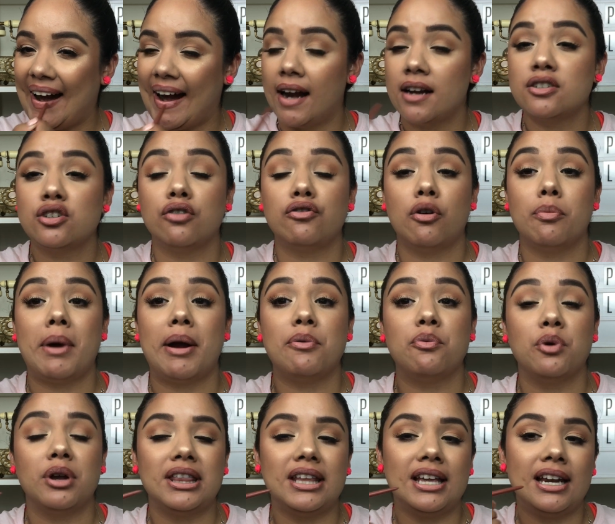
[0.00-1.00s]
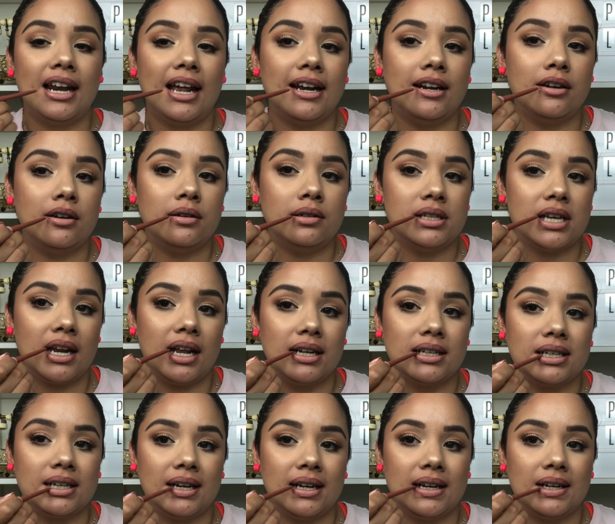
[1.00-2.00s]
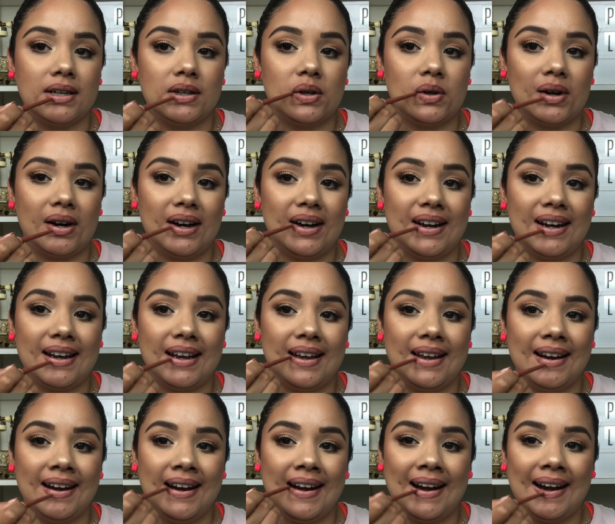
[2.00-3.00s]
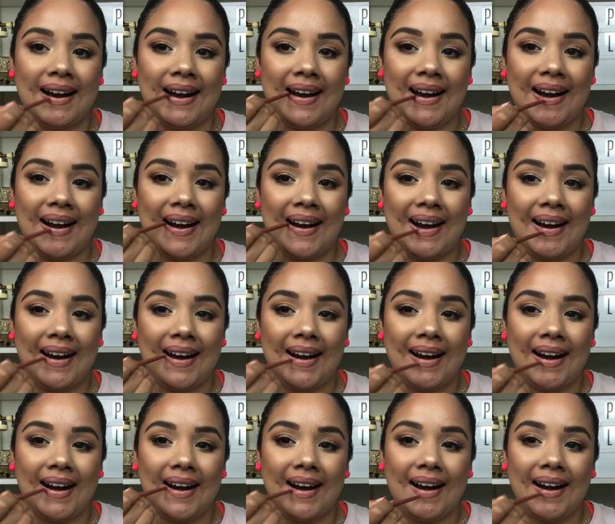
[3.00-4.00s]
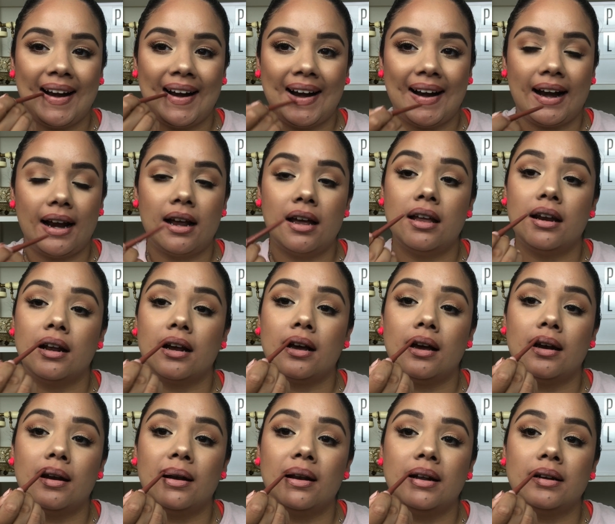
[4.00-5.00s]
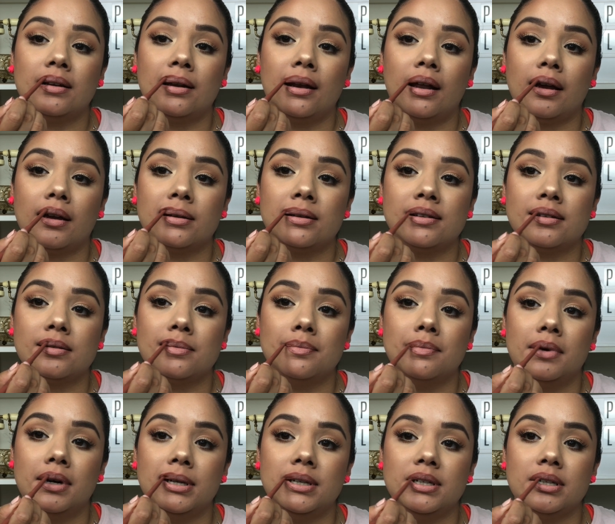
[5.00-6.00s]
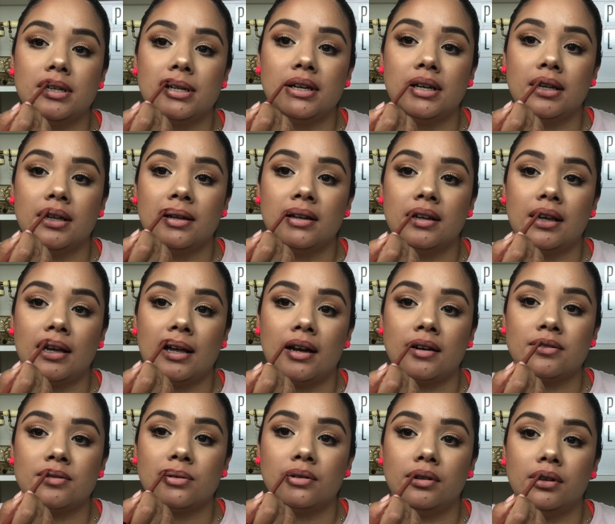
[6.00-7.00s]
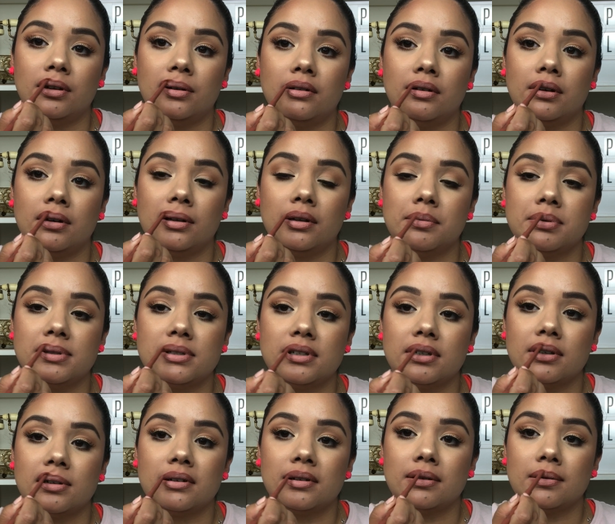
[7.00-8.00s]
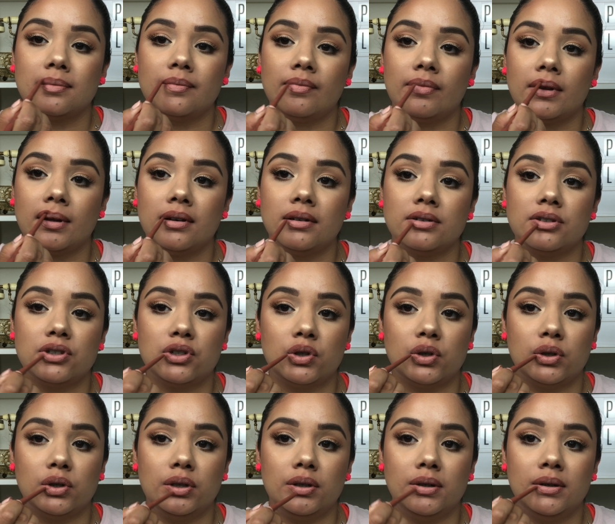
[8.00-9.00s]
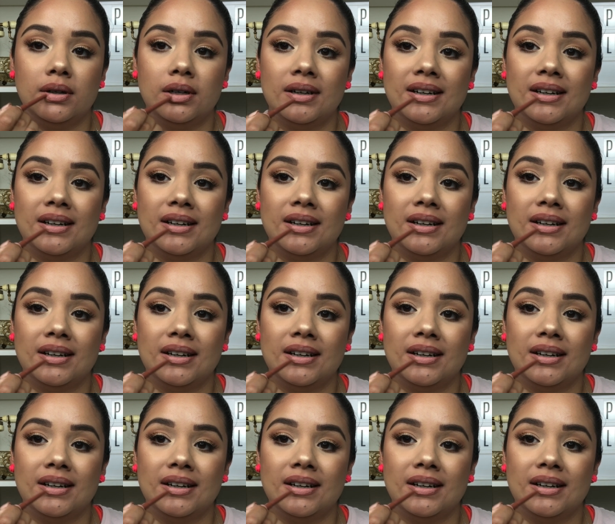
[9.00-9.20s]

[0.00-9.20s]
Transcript: So for my really light nudes, I like to kind of draw it in. And I kind of like to like smudge it in the actual liquid lipstick. I'll show you.